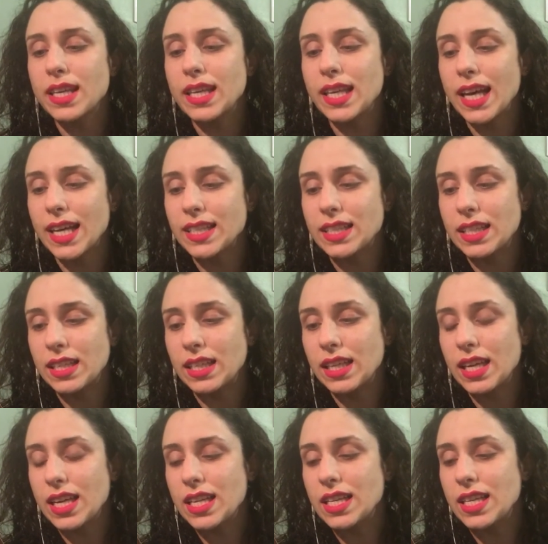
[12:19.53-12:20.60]
getting
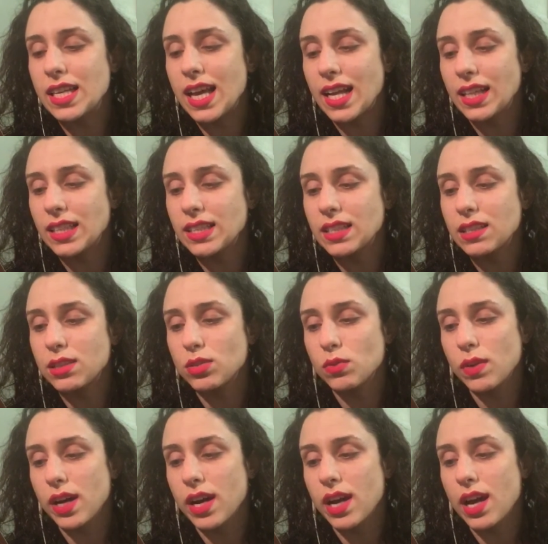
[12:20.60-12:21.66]
in Nellis's
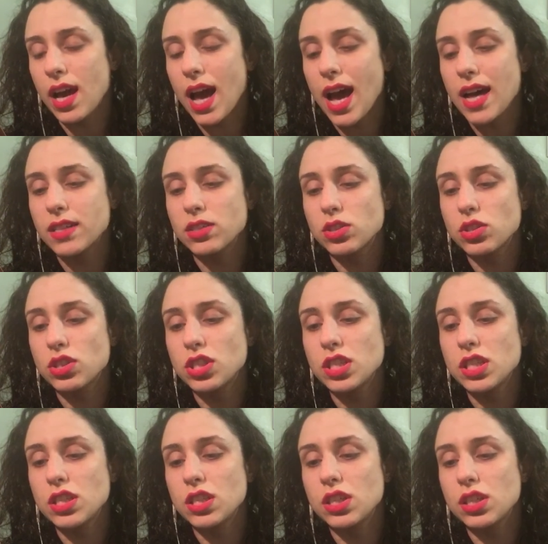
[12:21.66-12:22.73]
way as she